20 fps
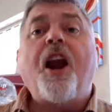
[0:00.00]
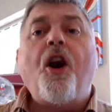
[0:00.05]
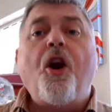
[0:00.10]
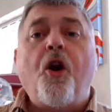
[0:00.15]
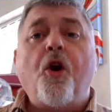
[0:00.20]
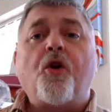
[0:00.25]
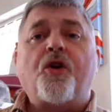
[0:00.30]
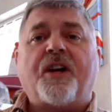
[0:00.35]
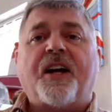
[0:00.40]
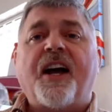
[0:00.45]

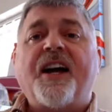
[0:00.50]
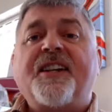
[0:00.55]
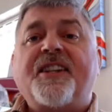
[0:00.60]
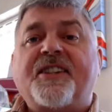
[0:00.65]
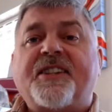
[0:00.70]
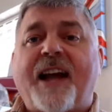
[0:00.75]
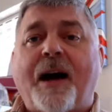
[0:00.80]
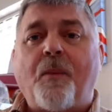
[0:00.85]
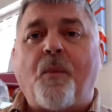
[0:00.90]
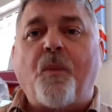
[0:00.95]
Look at
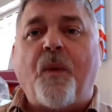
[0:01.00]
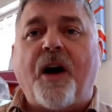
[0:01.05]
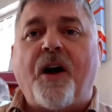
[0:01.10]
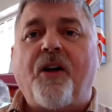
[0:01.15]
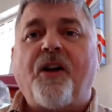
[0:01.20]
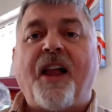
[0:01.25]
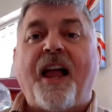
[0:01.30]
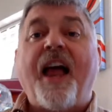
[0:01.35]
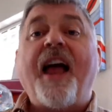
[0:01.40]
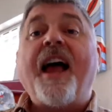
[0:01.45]

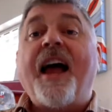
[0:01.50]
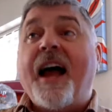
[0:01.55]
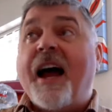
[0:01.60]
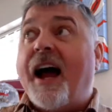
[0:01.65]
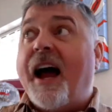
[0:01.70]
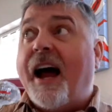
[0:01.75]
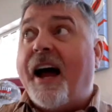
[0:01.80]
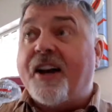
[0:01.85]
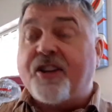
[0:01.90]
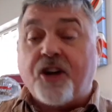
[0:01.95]
Sandwell
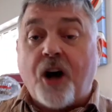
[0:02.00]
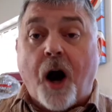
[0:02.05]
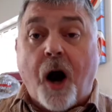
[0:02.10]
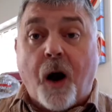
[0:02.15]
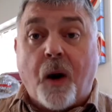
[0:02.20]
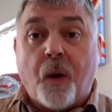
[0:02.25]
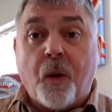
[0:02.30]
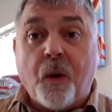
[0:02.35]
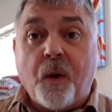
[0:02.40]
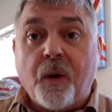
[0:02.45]
as a
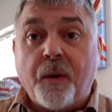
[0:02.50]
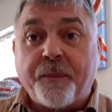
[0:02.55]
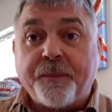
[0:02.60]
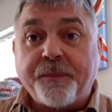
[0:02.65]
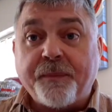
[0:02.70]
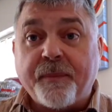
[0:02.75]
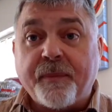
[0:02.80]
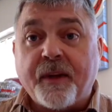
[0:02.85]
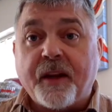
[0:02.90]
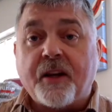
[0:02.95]
whole,
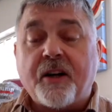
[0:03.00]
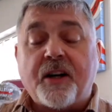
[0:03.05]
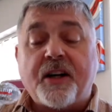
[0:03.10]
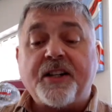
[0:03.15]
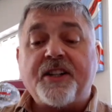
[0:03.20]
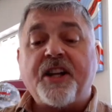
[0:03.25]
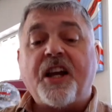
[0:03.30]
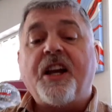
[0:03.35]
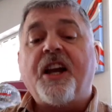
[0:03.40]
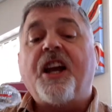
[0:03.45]

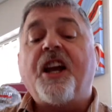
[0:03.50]
right?